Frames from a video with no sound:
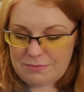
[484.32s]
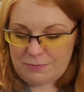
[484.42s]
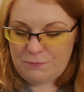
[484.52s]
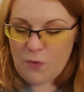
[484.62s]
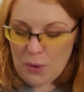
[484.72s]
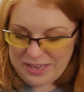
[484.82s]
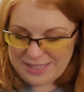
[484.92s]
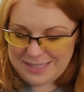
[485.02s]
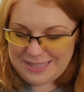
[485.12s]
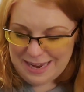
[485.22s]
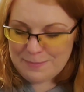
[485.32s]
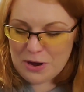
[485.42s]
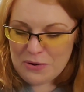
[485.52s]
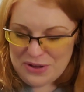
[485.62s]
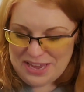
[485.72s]
voice
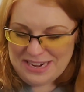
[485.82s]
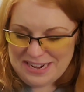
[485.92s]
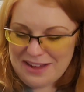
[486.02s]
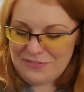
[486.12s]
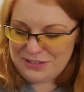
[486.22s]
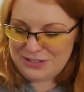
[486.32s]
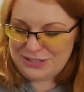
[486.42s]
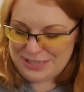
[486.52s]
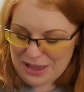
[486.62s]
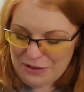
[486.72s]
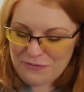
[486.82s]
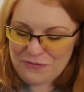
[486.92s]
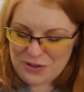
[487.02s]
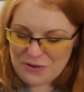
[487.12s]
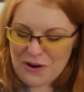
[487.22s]
demo in and of itself.
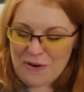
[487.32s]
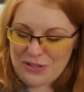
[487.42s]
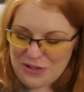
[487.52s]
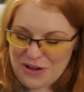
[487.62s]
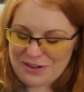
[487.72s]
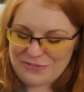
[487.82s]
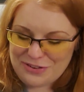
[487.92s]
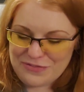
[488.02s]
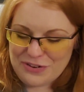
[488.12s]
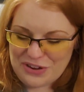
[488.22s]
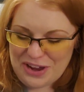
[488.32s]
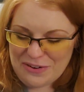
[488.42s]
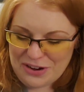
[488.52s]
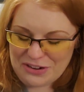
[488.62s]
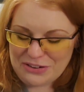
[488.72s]
There are a lot of different
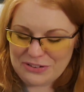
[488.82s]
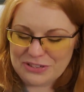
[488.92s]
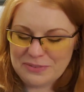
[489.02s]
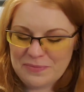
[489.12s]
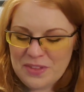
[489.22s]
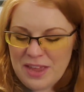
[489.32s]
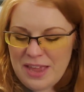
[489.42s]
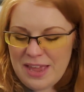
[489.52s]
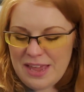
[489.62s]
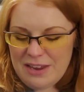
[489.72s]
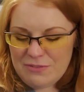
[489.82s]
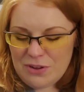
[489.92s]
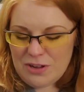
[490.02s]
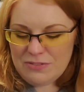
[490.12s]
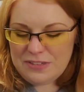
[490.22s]
characters
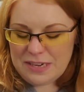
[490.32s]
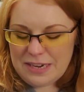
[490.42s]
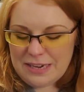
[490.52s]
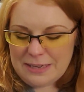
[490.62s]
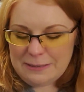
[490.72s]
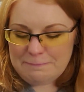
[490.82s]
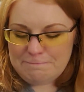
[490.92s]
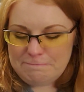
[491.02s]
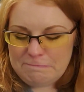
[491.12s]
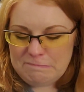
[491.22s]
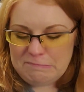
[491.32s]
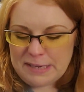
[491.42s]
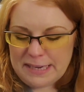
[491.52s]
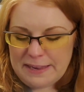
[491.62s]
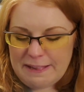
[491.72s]
involved, um,
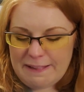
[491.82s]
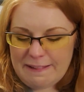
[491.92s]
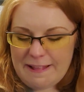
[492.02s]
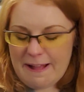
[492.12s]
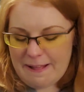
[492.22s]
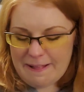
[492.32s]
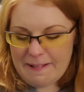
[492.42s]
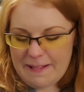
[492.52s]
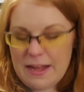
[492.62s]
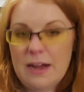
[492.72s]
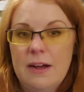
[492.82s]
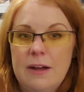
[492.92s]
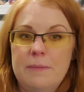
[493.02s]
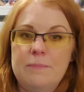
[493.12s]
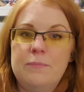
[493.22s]
but yeah,
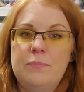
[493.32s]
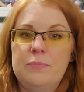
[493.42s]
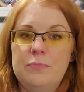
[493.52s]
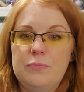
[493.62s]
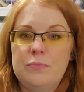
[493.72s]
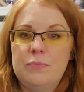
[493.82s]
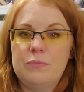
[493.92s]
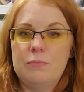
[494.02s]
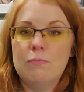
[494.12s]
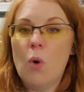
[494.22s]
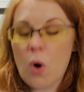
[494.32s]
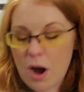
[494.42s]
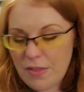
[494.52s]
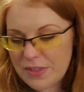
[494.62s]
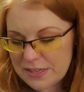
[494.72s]
um, more
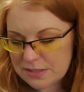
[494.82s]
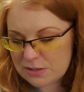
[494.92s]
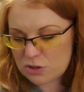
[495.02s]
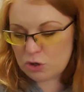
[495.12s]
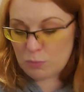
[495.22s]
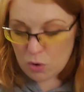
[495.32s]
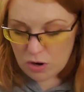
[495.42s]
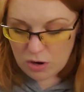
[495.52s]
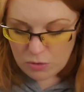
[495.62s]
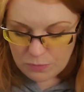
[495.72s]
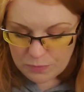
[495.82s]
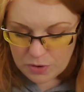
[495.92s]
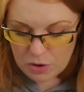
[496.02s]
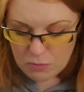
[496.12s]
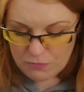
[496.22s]
on this tomorrow.
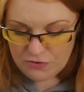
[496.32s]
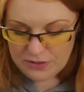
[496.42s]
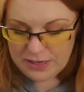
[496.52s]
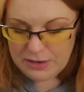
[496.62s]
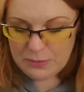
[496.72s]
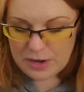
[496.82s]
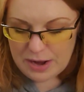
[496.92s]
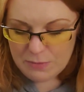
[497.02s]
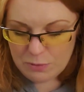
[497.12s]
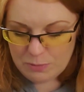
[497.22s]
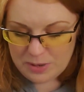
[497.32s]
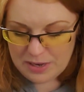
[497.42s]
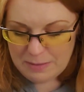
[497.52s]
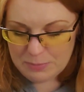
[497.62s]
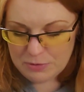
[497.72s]
Hopefully, when I will
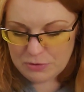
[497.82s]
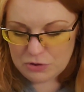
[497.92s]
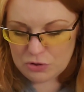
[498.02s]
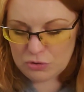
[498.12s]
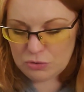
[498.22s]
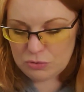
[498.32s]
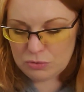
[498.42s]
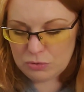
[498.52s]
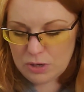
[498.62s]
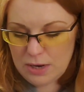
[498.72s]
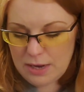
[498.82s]
be able to